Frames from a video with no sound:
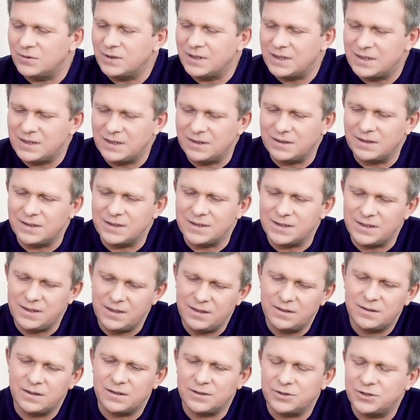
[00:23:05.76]
And if you
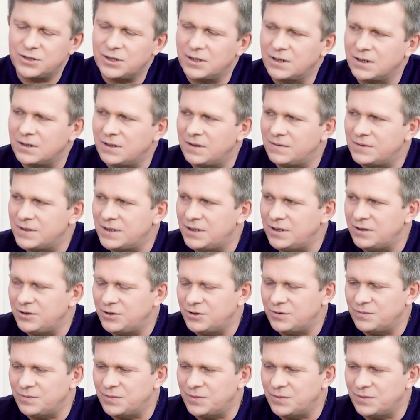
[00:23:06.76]
have taken a step
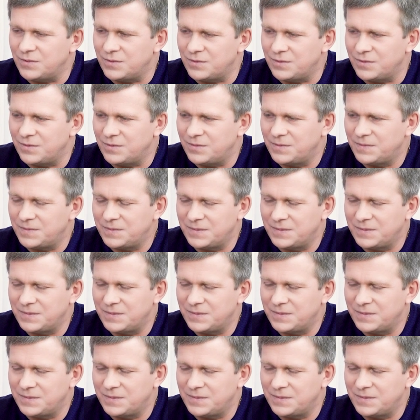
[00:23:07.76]
towards God,